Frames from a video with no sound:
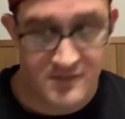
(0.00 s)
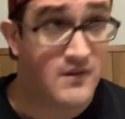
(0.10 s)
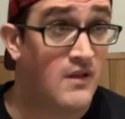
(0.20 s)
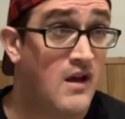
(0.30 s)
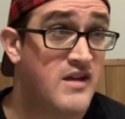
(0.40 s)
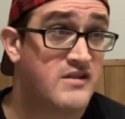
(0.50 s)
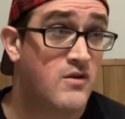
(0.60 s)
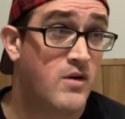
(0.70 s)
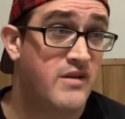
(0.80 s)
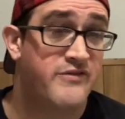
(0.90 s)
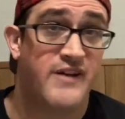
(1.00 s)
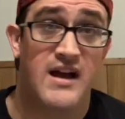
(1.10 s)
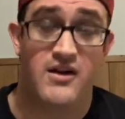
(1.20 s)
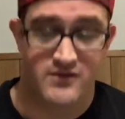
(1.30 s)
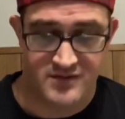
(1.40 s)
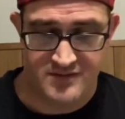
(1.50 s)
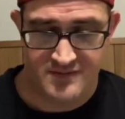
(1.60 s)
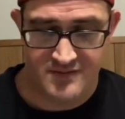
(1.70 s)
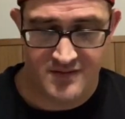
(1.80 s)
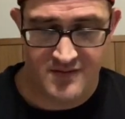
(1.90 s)
Lost coin found.
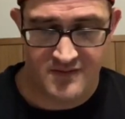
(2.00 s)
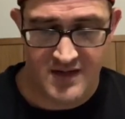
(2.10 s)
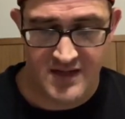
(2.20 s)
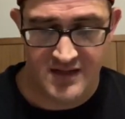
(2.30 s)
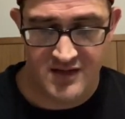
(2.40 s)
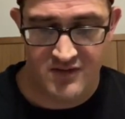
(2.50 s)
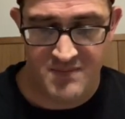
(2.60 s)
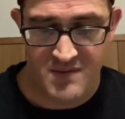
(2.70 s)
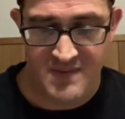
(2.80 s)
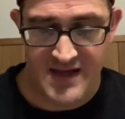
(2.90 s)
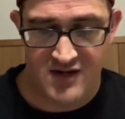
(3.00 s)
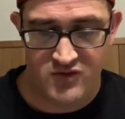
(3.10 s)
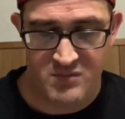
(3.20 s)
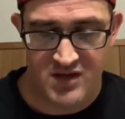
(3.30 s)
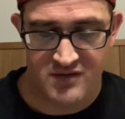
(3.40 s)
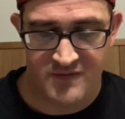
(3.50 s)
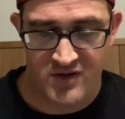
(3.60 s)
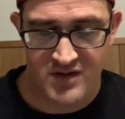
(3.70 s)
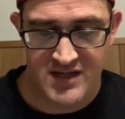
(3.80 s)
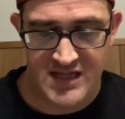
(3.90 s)
All right, interrupt the battle. You may
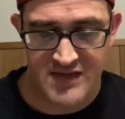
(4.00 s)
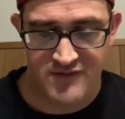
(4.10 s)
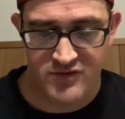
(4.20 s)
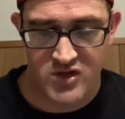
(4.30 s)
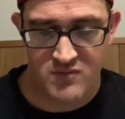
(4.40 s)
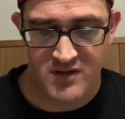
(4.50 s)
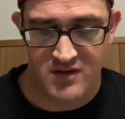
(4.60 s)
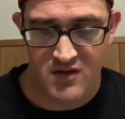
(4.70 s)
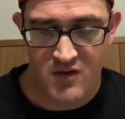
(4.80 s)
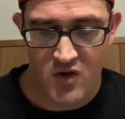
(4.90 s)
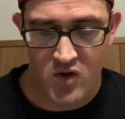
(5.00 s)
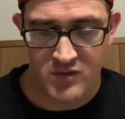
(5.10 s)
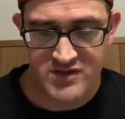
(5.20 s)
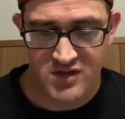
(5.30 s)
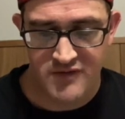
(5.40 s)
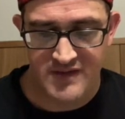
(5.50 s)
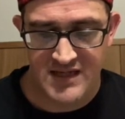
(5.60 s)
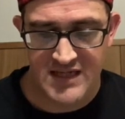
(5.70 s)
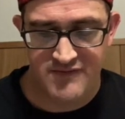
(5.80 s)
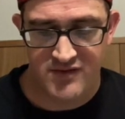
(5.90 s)
convert an evil human or reserve an
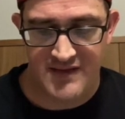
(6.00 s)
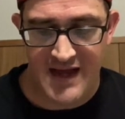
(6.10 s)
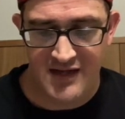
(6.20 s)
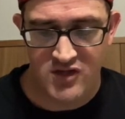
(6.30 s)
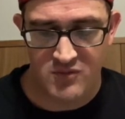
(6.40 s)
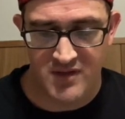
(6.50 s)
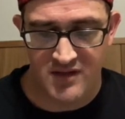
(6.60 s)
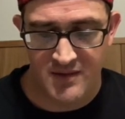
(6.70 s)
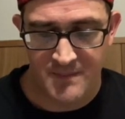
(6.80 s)
evil non-human.